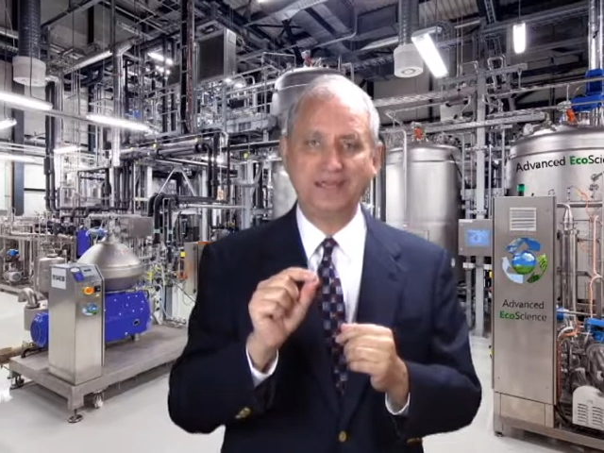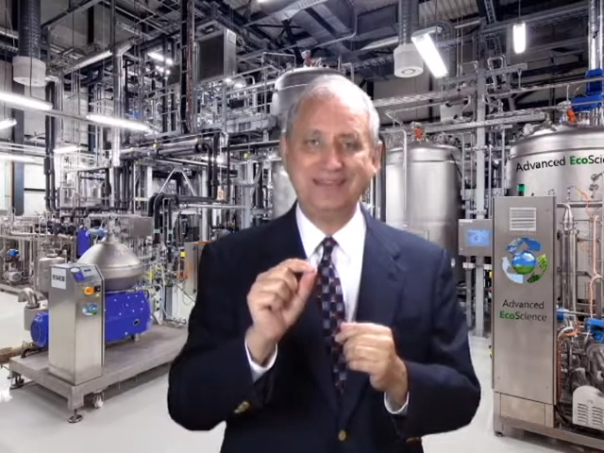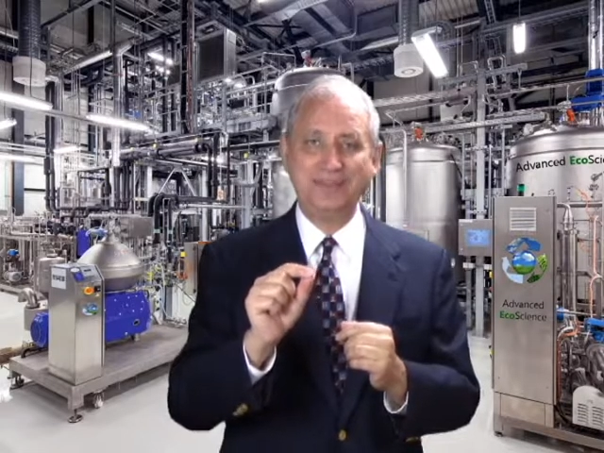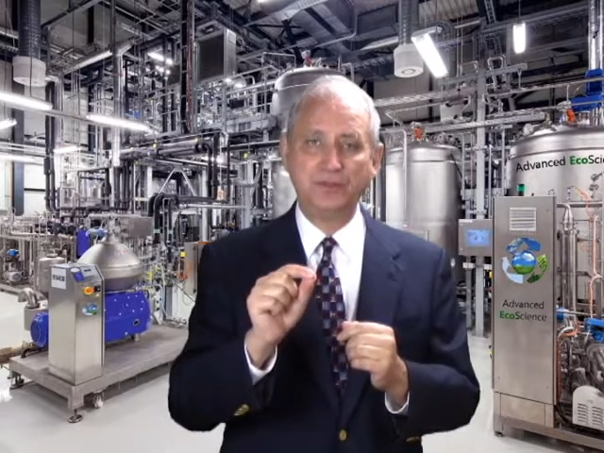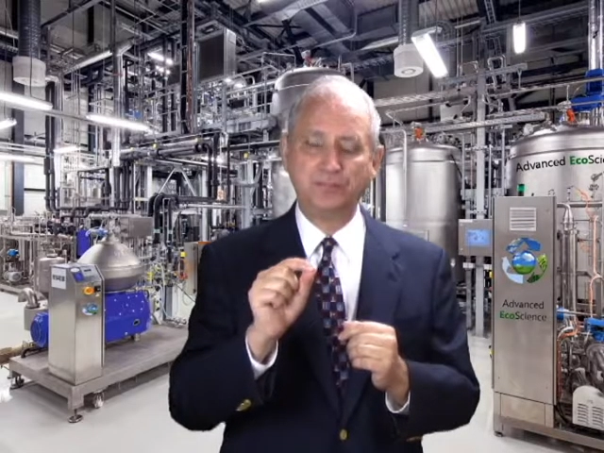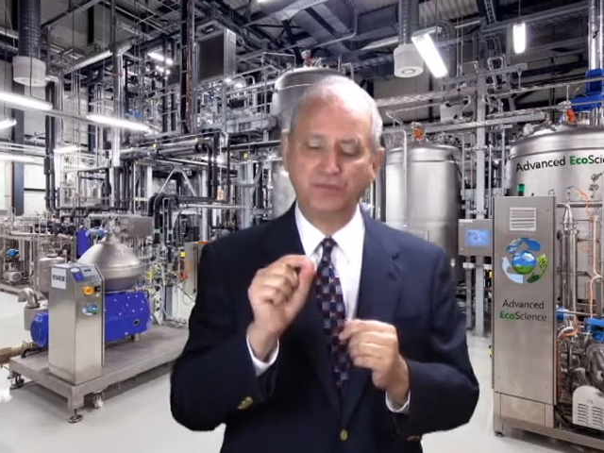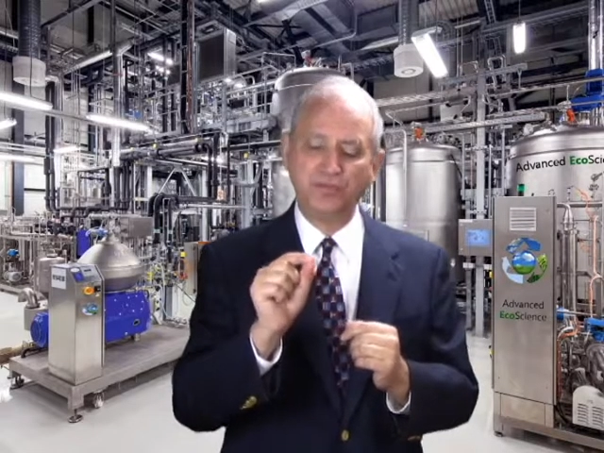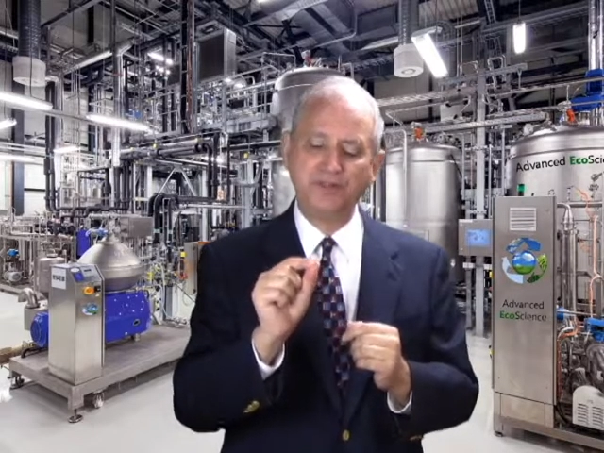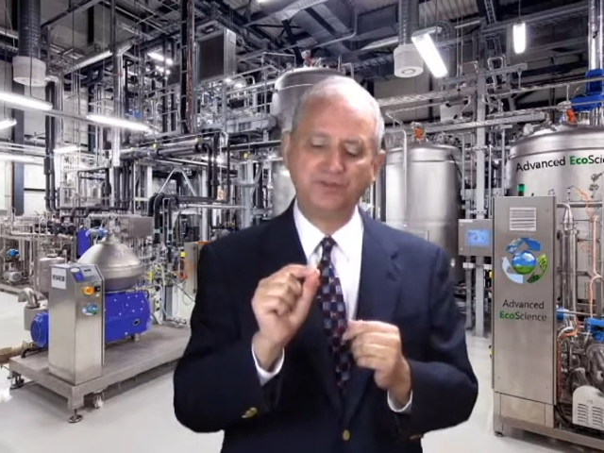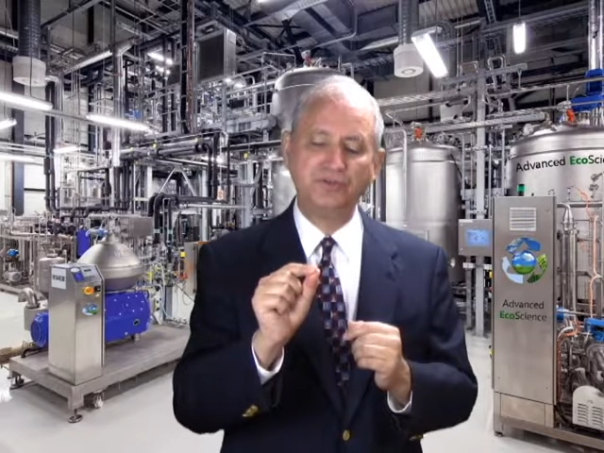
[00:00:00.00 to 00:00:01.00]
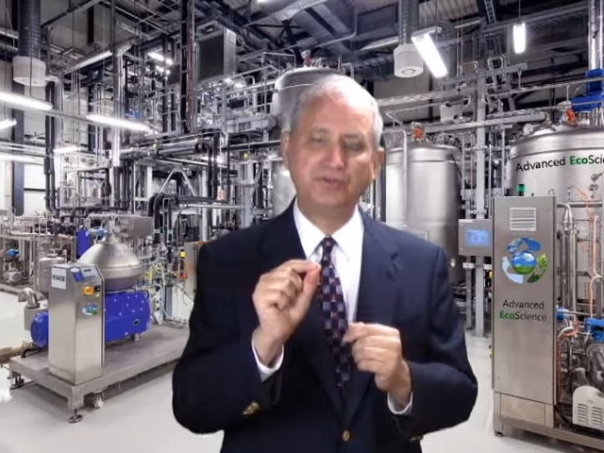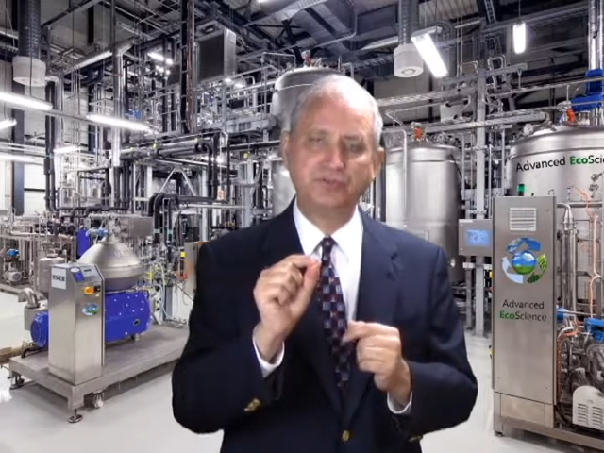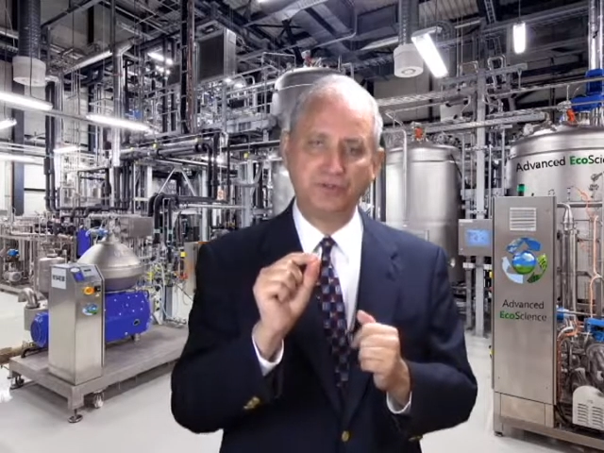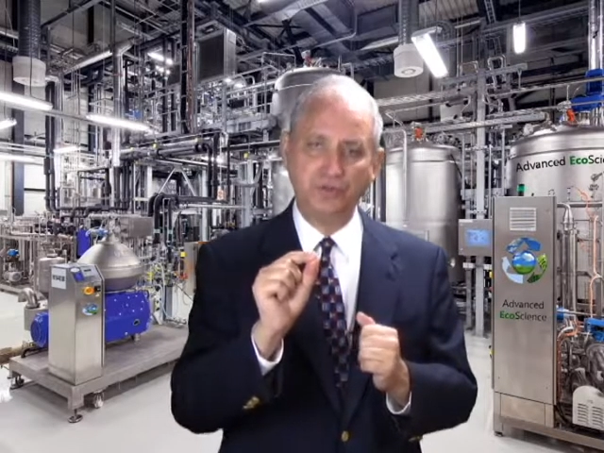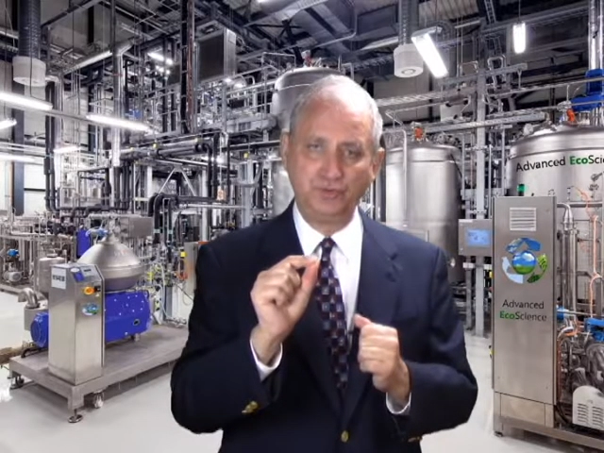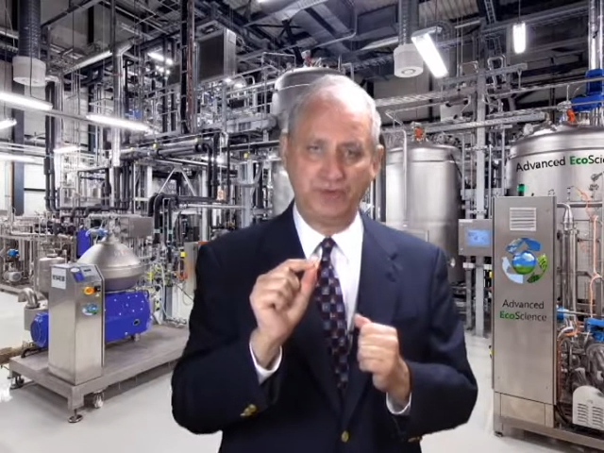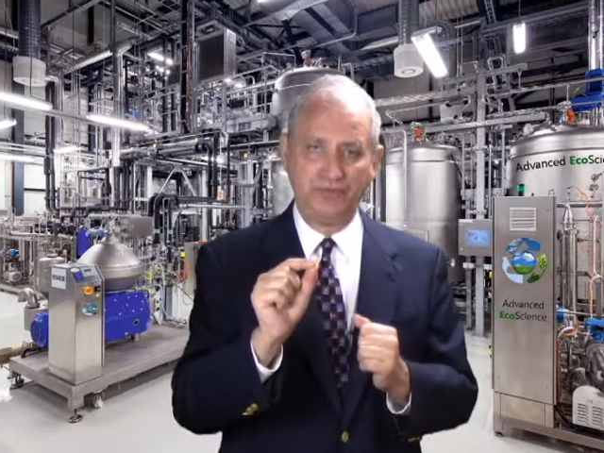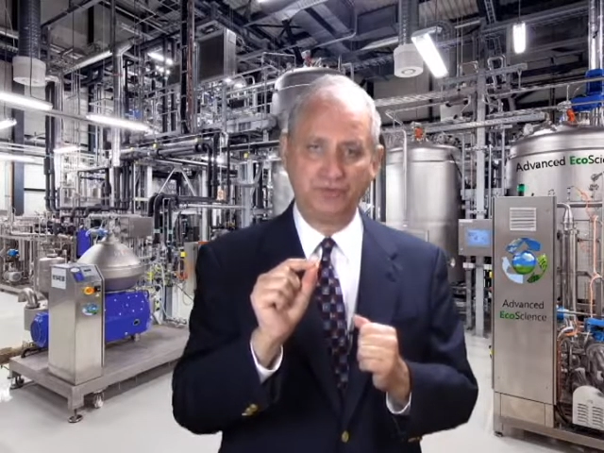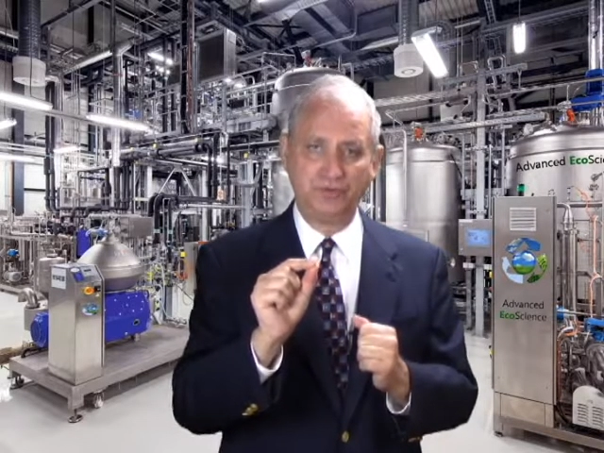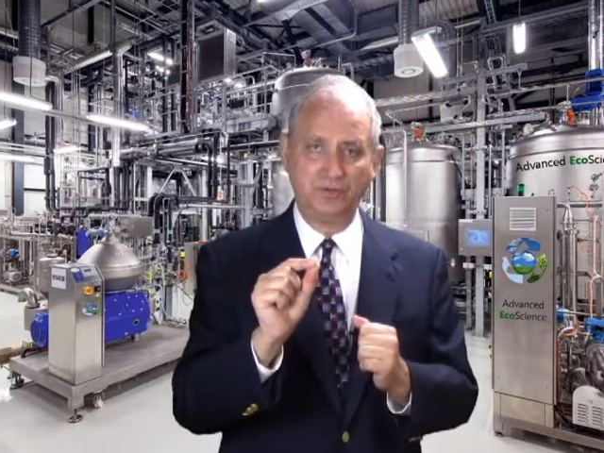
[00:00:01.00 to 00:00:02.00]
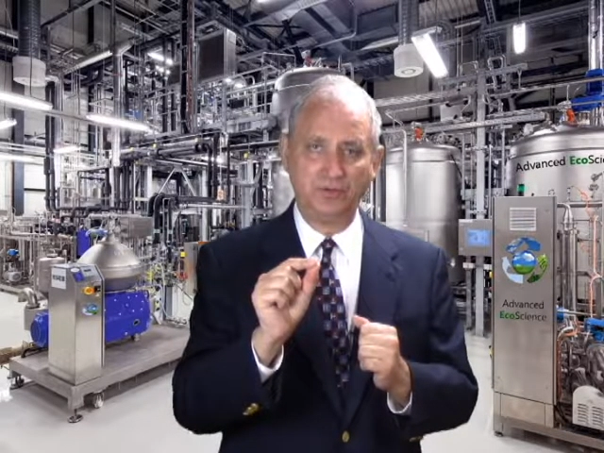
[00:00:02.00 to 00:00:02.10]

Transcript: in the presence of the humates,